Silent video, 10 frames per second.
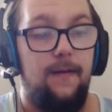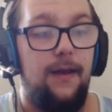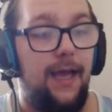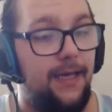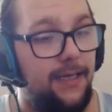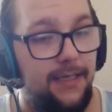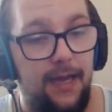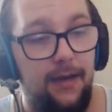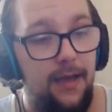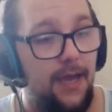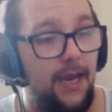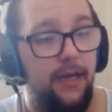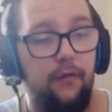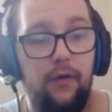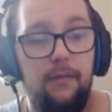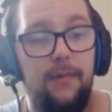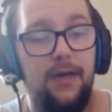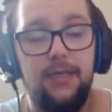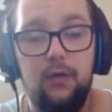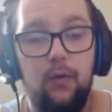Like I said, it is 3
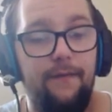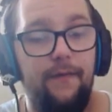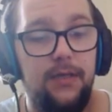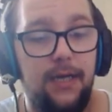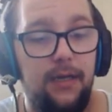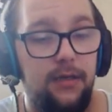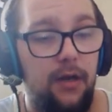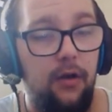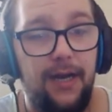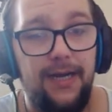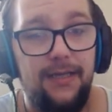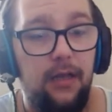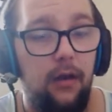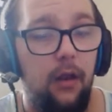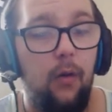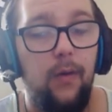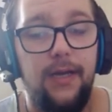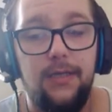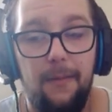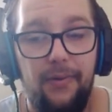minutes and 24 seconds long and it's the
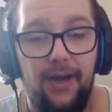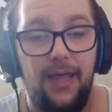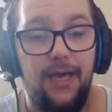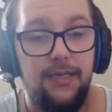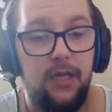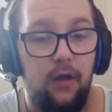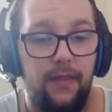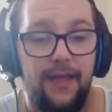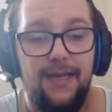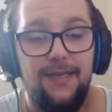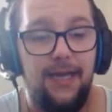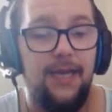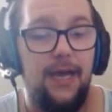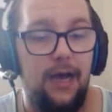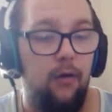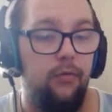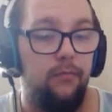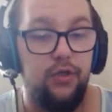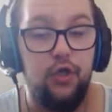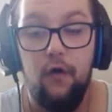lowest plays on the entire
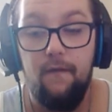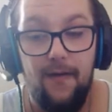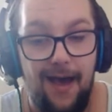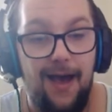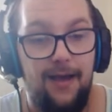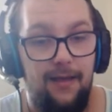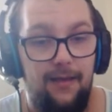album so far.